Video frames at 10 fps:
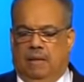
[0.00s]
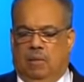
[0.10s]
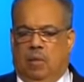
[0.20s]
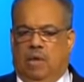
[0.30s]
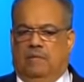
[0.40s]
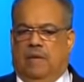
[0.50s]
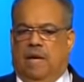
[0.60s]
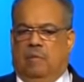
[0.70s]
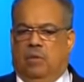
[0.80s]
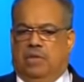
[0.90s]
The Word of
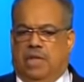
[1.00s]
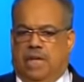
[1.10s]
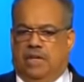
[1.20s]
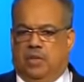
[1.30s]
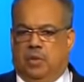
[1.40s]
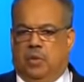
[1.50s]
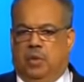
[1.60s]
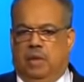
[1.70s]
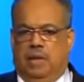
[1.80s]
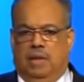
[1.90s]
God will change you.
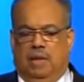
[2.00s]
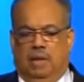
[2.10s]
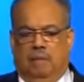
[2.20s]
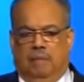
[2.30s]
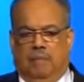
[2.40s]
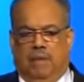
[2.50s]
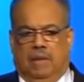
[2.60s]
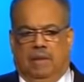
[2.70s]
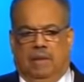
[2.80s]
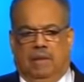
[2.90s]
Amen.
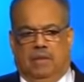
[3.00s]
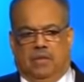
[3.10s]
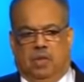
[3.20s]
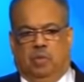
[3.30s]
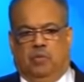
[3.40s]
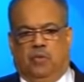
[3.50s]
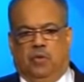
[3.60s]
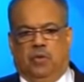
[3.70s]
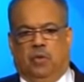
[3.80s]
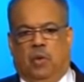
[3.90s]
So
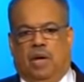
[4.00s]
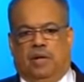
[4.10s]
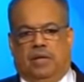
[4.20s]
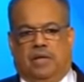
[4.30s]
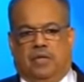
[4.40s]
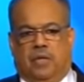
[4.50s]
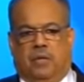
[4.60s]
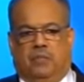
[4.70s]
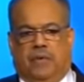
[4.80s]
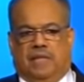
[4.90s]
before you go out and get
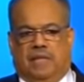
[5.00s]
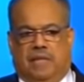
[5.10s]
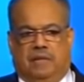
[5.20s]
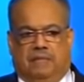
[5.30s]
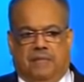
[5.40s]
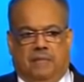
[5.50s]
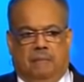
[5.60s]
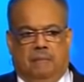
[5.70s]
your facelift,